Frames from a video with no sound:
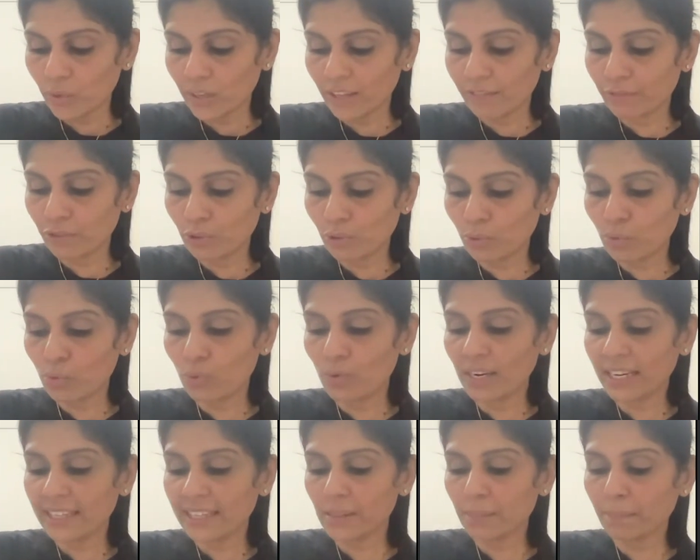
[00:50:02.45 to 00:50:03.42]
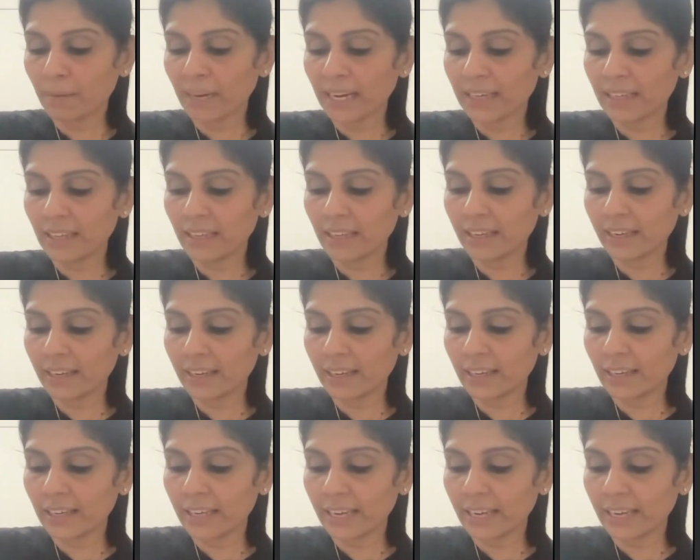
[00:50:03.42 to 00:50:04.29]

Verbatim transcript: give two days pancreatic